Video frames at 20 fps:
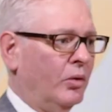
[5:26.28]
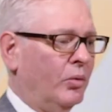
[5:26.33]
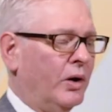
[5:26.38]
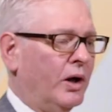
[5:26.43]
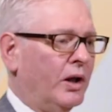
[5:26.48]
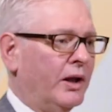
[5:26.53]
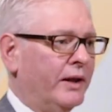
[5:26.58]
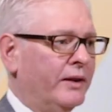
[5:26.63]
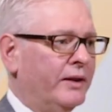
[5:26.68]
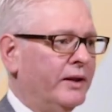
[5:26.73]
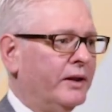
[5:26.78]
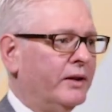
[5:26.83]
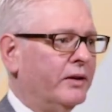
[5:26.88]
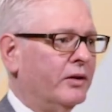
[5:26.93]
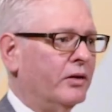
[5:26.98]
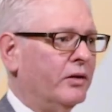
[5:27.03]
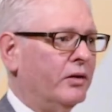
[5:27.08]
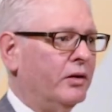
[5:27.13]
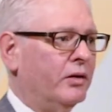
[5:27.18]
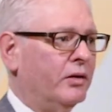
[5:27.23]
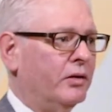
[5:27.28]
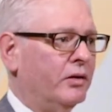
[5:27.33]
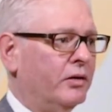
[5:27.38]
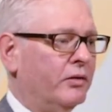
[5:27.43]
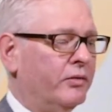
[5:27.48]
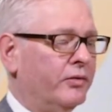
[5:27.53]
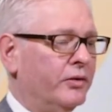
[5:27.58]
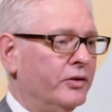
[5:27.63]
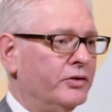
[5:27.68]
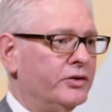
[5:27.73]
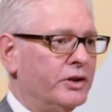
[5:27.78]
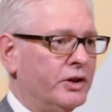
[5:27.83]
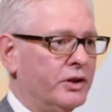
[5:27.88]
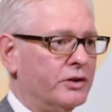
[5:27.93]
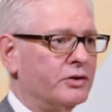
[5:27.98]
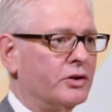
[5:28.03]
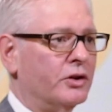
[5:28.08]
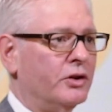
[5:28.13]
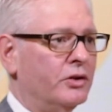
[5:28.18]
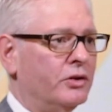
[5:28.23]
Well, I think the first thing
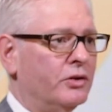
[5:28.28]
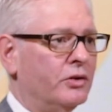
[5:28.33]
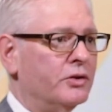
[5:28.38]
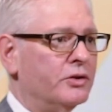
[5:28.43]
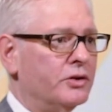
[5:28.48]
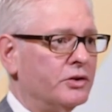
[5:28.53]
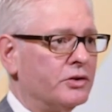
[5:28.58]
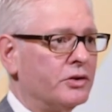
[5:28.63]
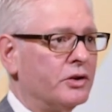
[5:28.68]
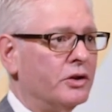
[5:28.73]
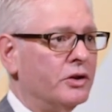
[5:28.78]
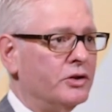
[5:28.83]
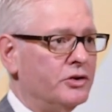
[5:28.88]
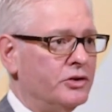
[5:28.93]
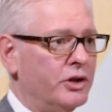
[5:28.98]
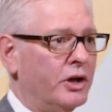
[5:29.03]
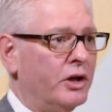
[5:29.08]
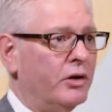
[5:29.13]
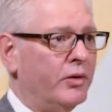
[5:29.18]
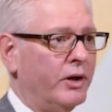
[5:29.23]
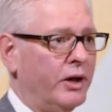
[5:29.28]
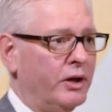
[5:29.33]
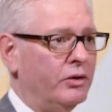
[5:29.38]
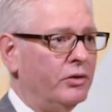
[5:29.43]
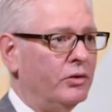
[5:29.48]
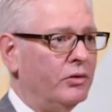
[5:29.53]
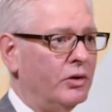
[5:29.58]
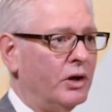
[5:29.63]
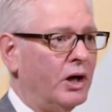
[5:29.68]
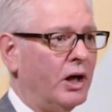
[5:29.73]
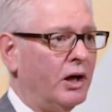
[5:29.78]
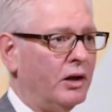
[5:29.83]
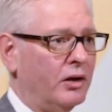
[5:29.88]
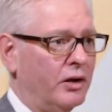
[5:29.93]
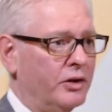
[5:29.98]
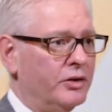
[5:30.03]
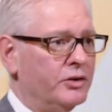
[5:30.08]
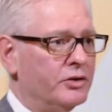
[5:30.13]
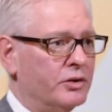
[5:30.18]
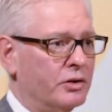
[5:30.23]
it's going to do is it's going to generate new
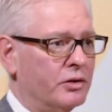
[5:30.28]
knowledge